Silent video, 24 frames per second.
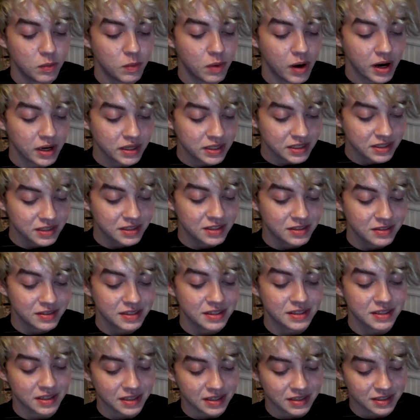Why did you
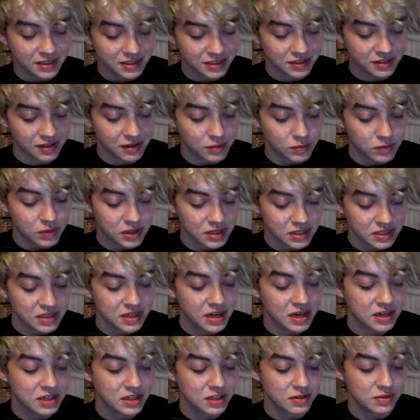decide to start What
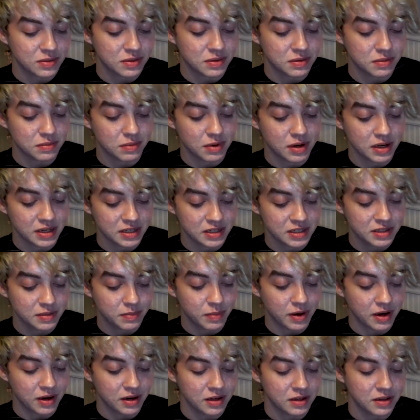Sexual? What
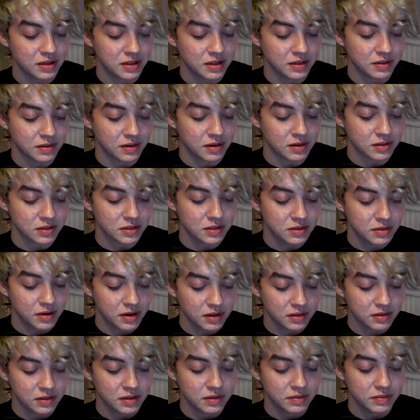inspired you? Also, I
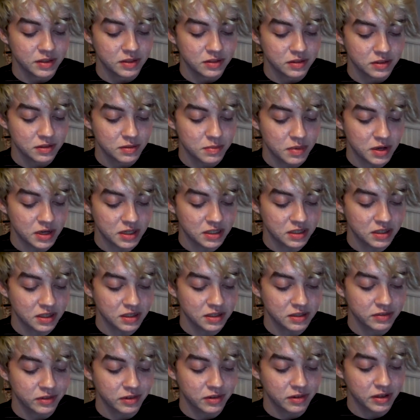love you so much.
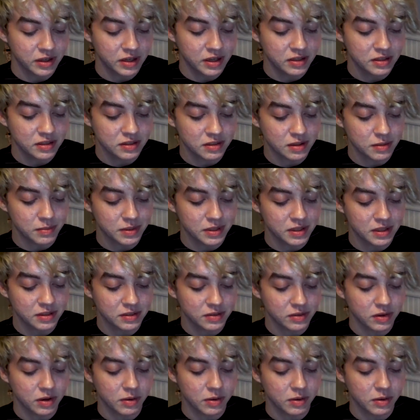Thanks for creating this comment. Thanks